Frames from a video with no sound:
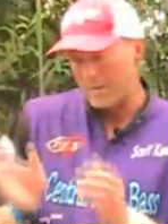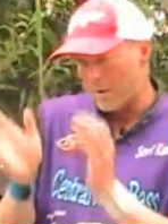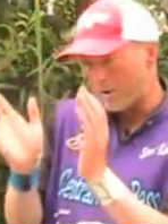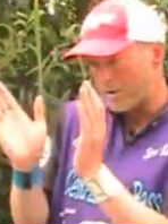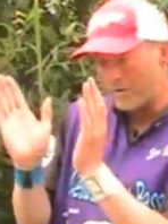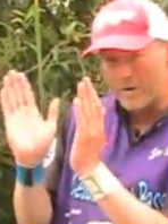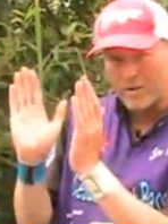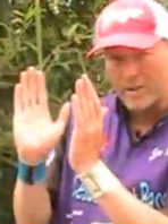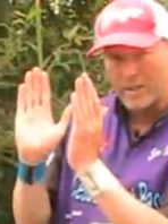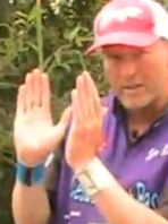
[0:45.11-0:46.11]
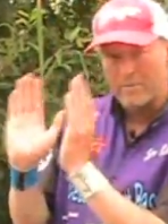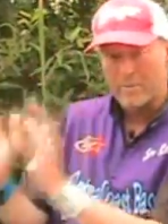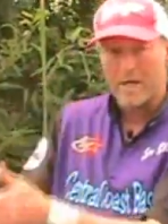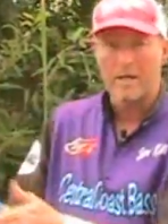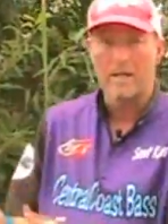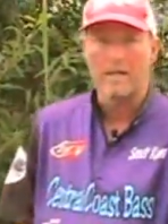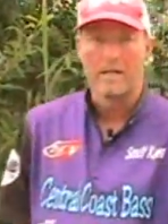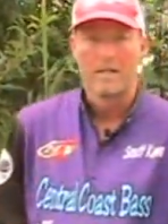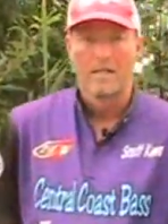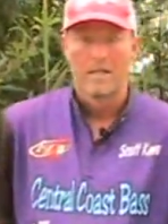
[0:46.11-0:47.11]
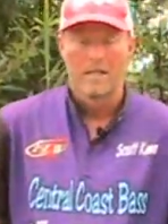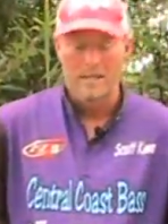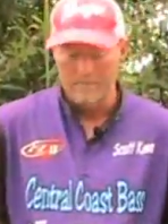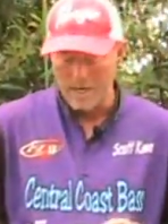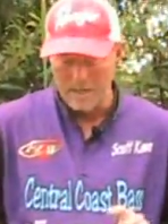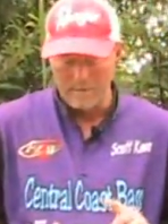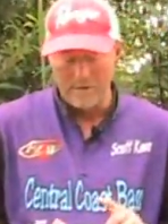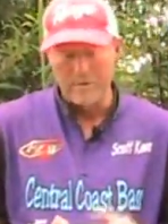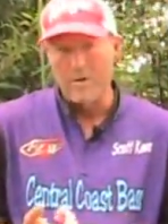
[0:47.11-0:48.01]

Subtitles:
I'm always fishing parallel. Doesn't matter if it's